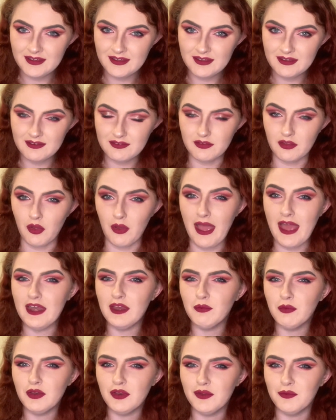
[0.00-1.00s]
So
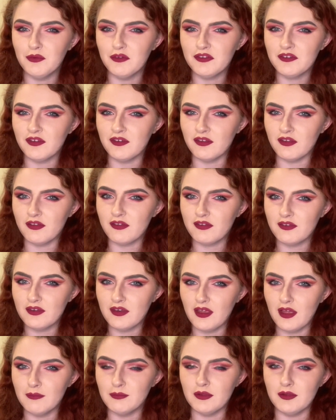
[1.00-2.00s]
anyone who was to
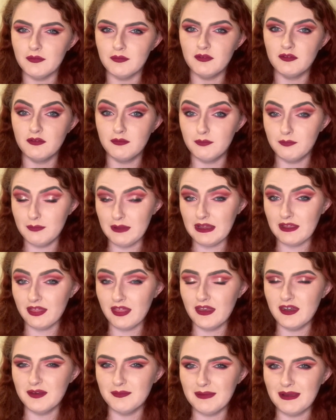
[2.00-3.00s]
disturb Big
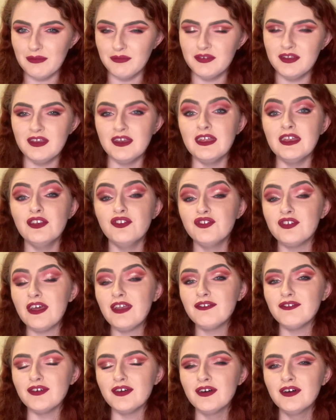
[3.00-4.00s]
Thunder Mountain in
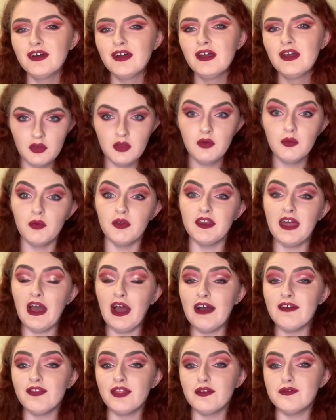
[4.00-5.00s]
general would
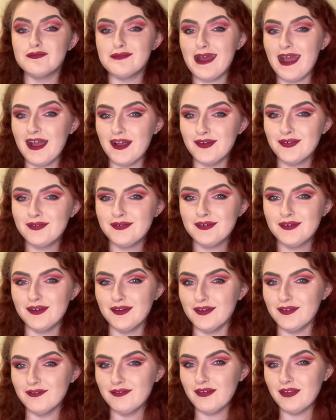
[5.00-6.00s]
have the wrath
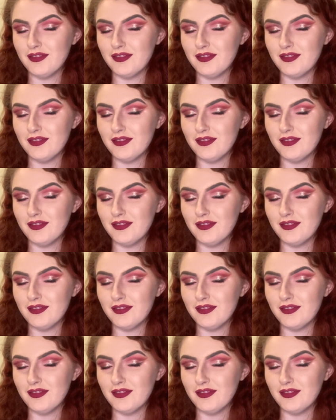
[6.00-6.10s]
of the